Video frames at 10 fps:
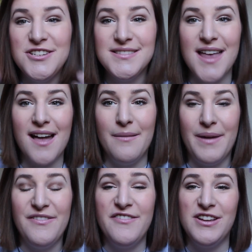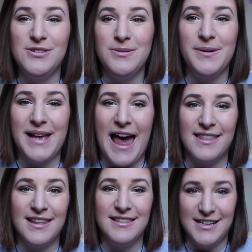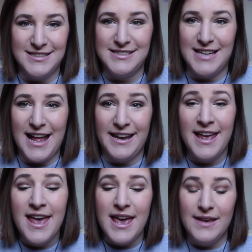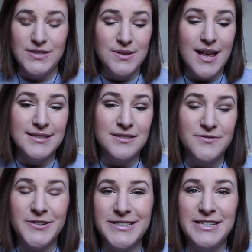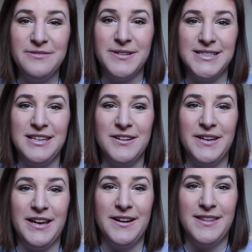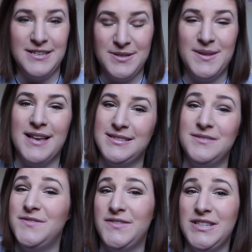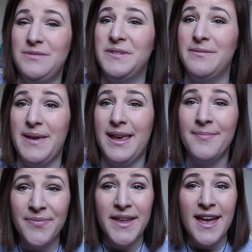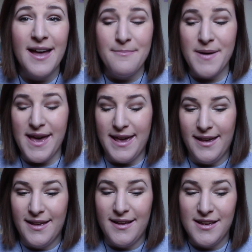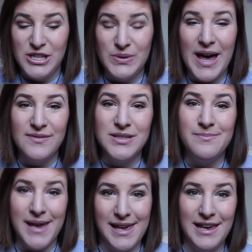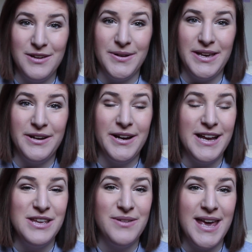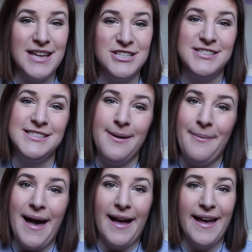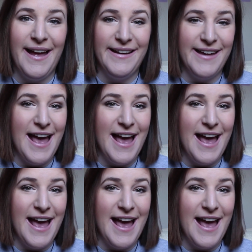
Just like my favorite YouTuber Kathleen Likes said, if 2014 wasn't your year, then 2015 will be. But you have to make it your year, and you can't just sit back and